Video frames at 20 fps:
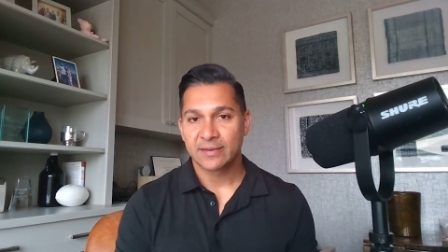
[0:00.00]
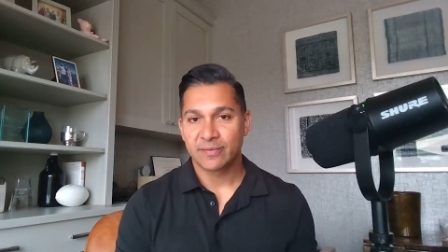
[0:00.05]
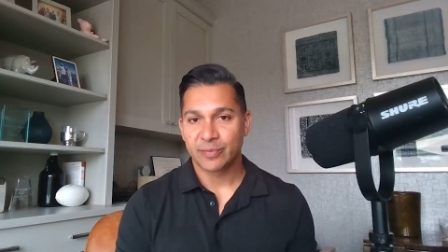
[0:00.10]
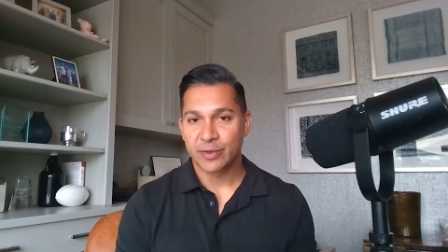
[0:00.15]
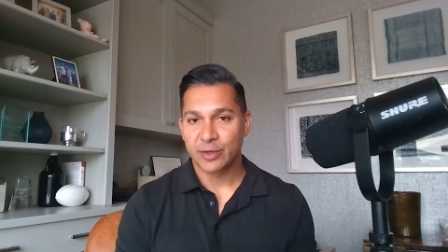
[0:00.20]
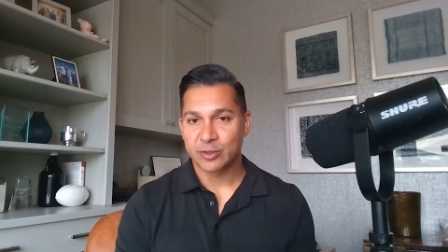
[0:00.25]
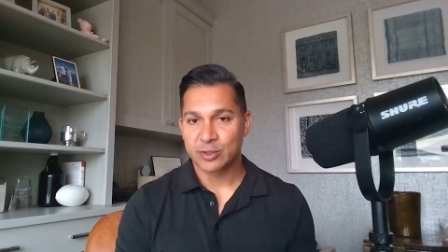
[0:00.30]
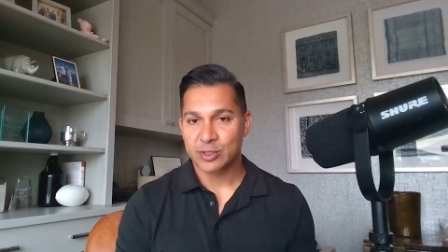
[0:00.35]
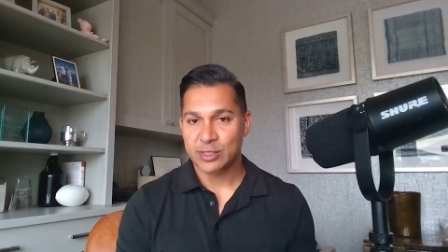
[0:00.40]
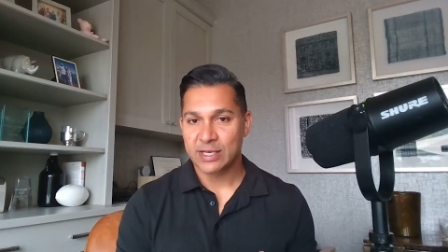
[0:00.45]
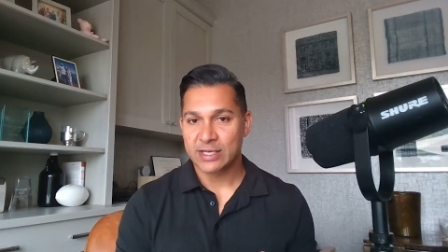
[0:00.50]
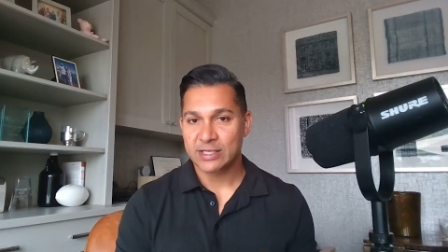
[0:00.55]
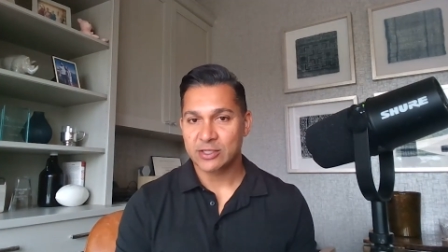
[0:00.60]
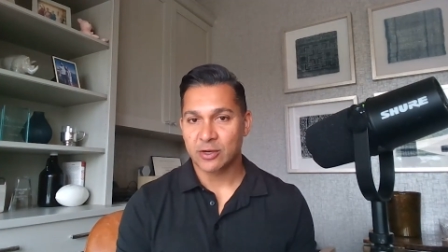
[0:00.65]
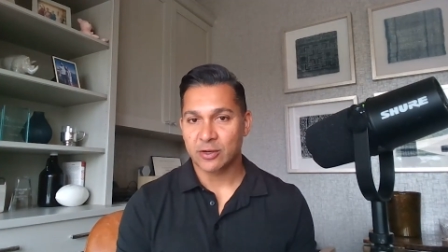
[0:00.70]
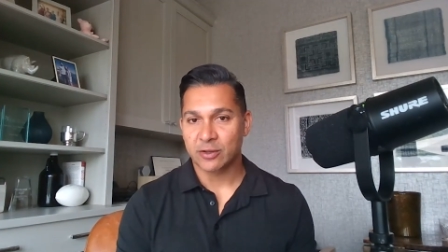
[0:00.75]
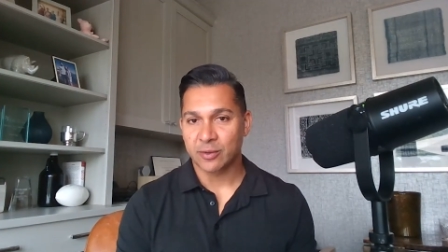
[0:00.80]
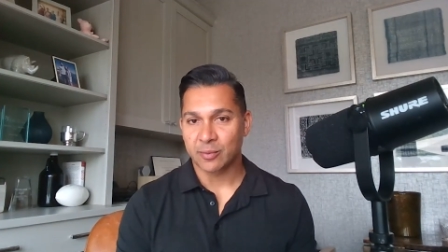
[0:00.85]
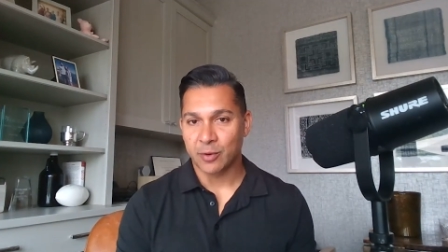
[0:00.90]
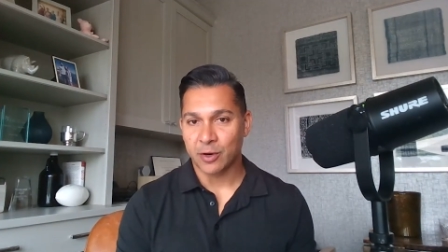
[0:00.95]
there's things
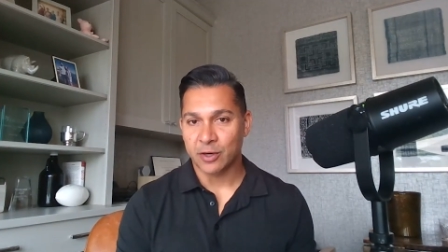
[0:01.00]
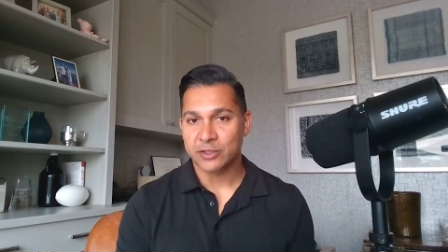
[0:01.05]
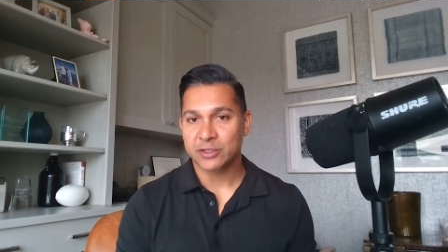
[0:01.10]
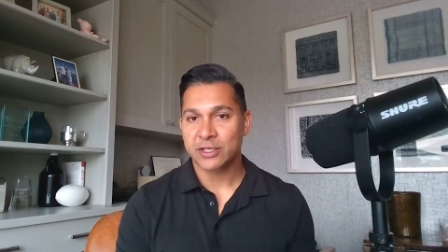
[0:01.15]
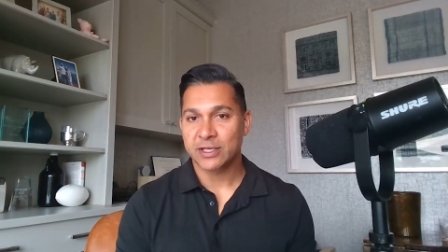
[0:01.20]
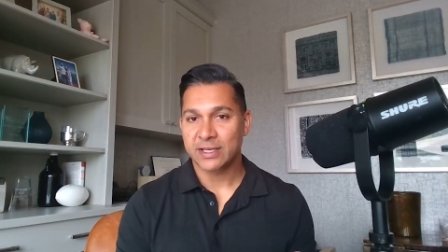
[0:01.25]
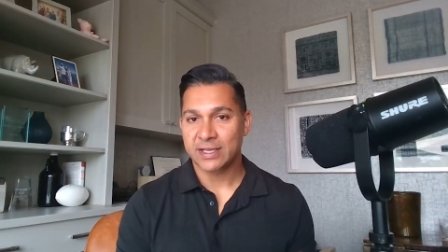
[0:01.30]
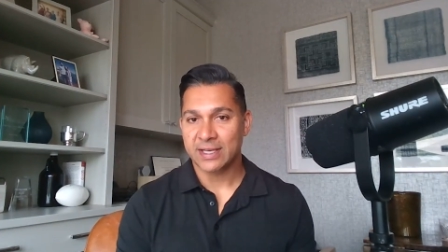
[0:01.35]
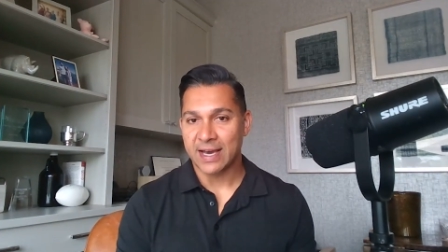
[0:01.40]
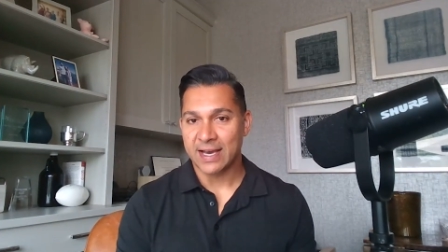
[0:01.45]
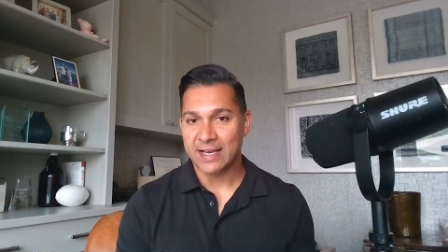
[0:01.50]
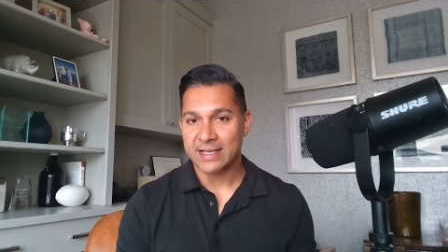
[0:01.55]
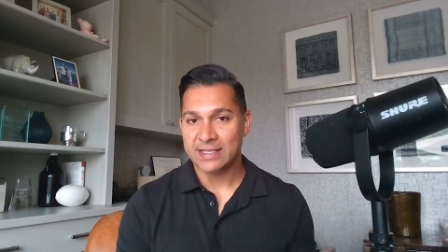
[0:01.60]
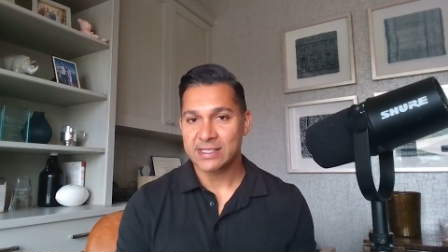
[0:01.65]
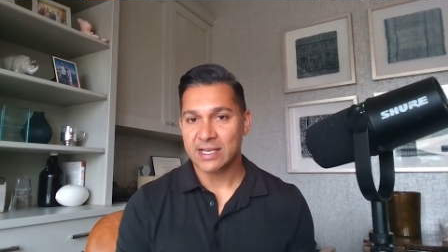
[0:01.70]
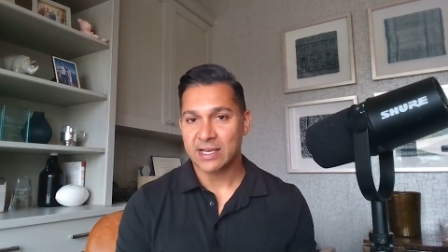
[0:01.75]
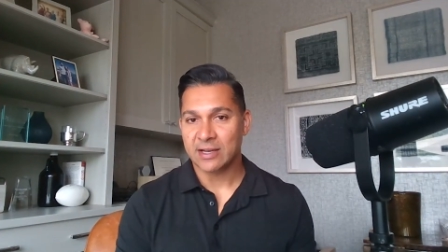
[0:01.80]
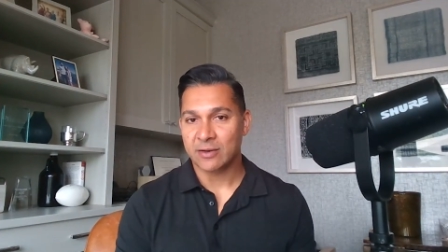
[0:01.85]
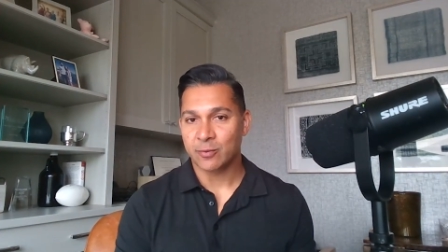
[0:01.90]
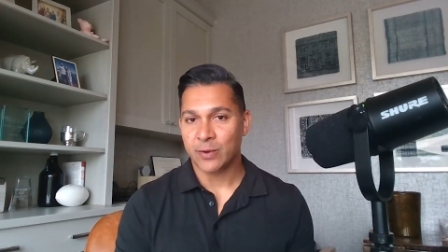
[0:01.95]
on the margin, yes,
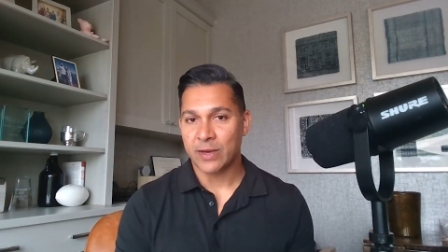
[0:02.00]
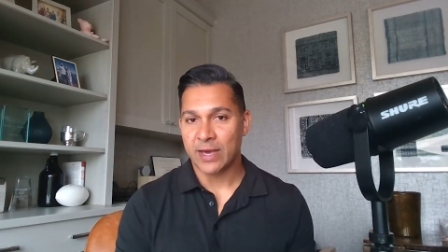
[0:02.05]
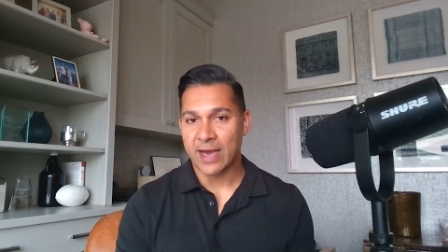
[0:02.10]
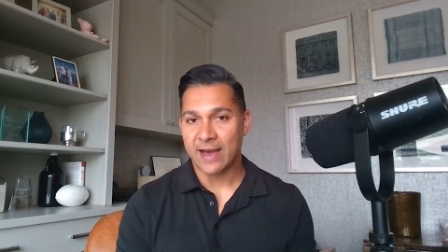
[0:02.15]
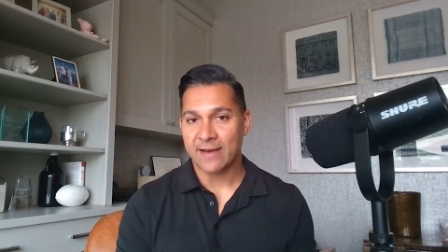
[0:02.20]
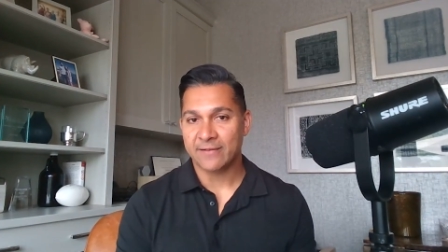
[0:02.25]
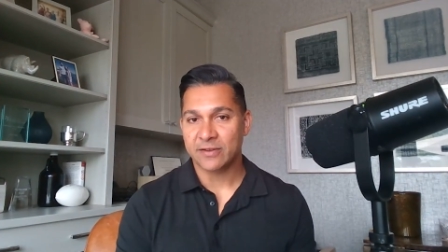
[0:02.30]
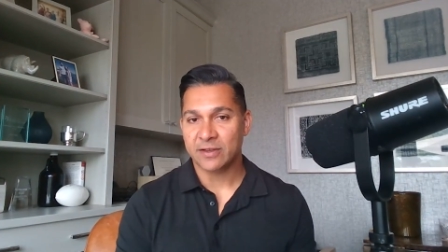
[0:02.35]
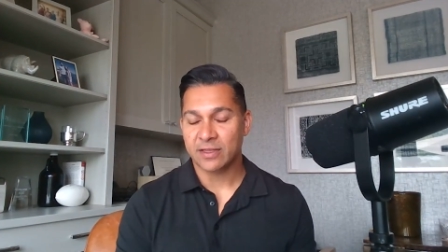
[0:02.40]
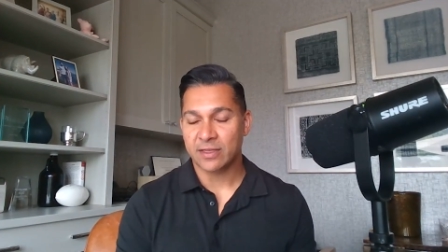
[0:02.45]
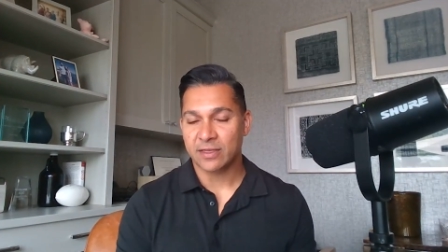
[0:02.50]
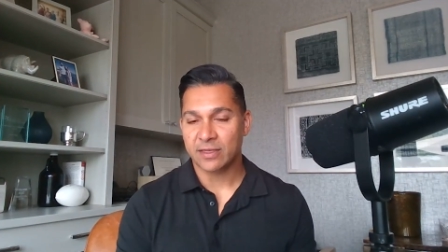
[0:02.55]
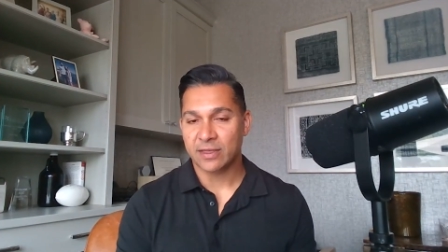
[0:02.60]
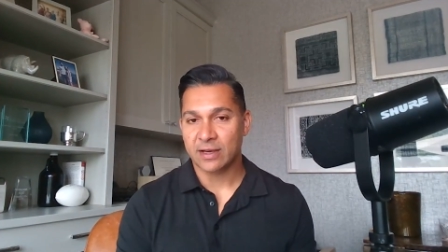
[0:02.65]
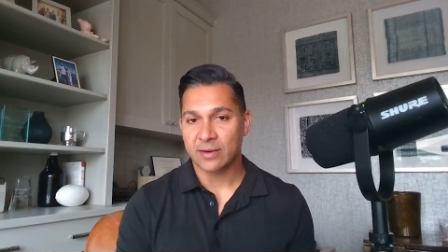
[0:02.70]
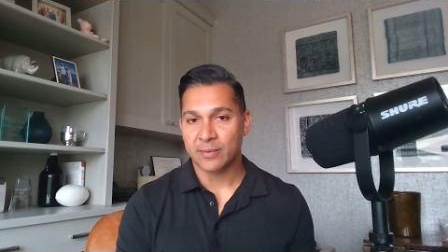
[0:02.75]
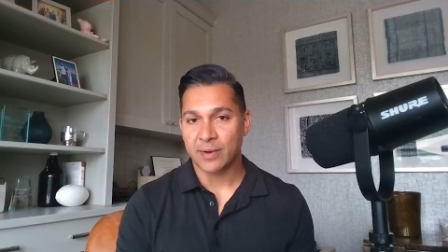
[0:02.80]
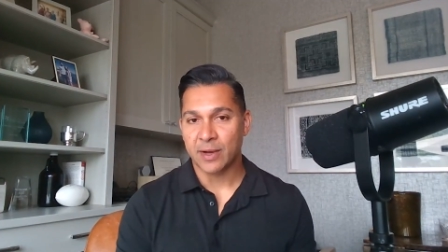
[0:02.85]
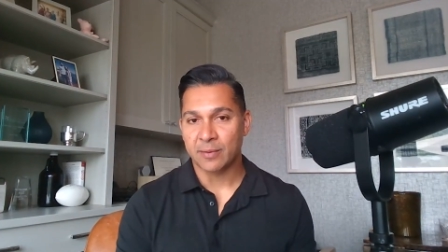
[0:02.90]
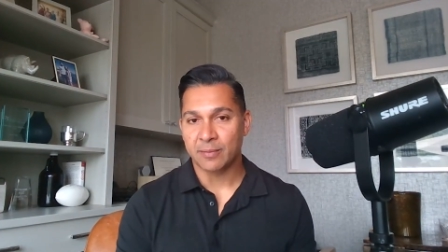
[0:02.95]
and we have to think
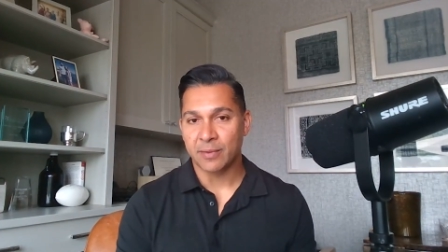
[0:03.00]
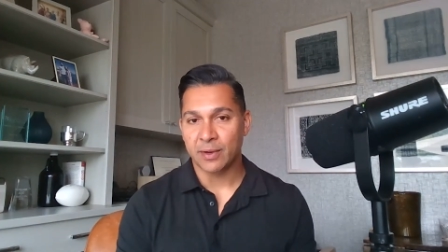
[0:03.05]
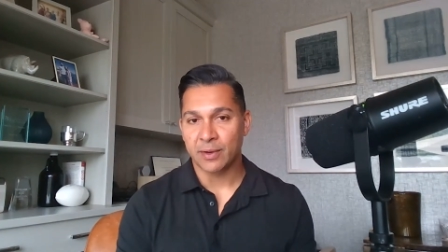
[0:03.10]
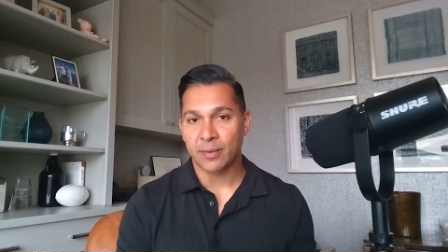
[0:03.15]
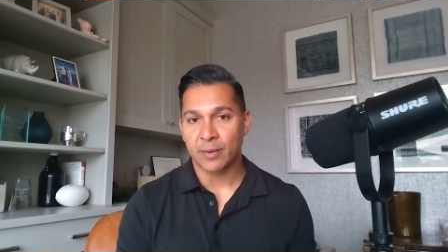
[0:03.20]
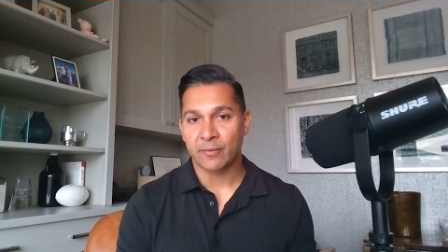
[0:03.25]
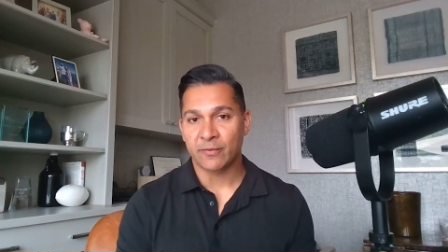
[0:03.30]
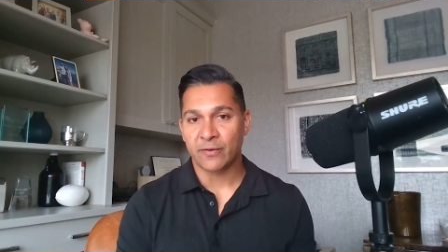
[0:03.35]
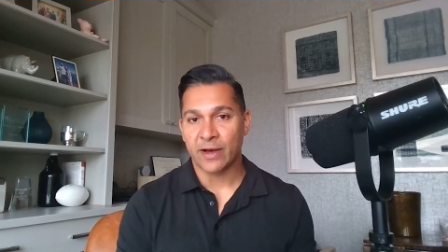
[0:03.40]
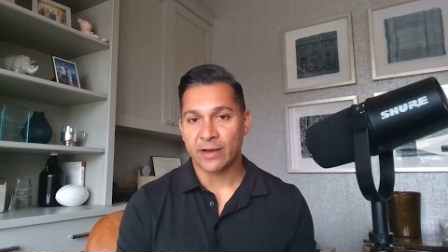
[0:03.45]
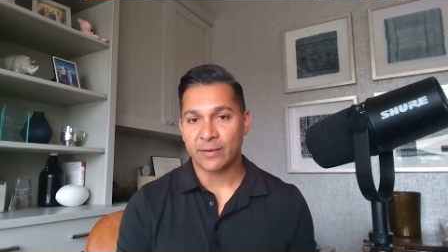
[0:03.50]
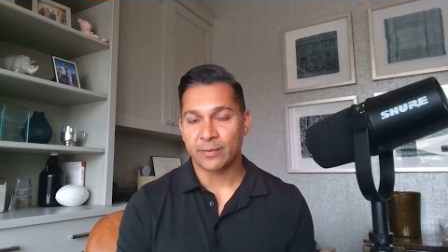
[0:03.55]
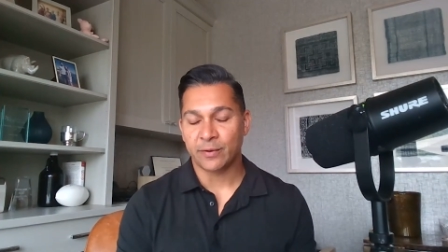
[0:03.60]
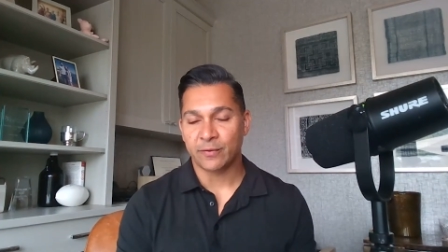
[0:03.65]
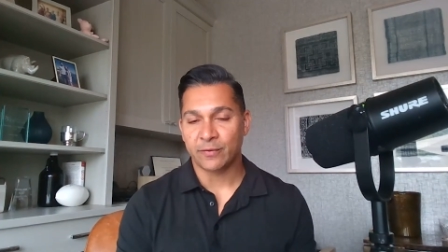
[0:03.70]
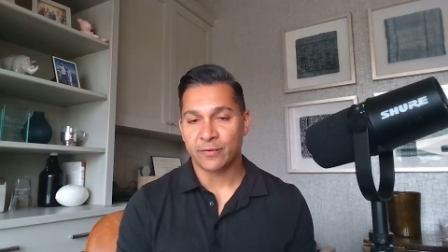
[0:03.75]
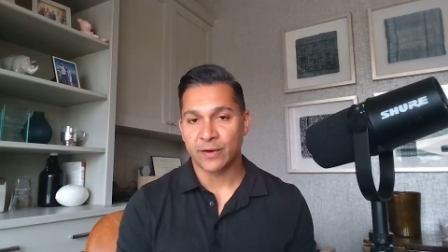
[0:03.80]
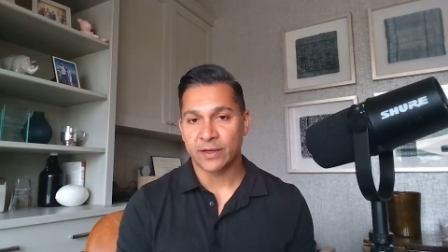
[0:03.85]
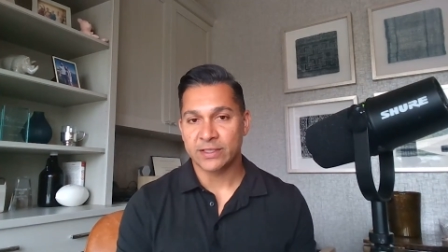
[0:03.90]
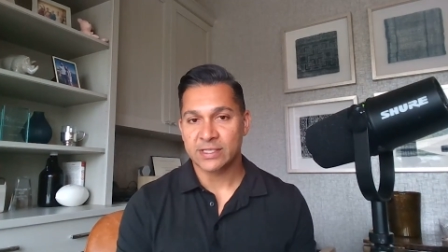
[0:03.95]
about minimum viable
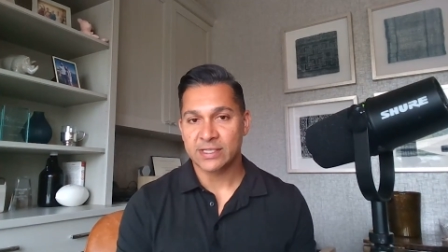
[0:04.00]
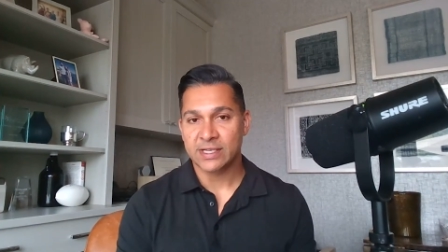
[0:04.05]
fund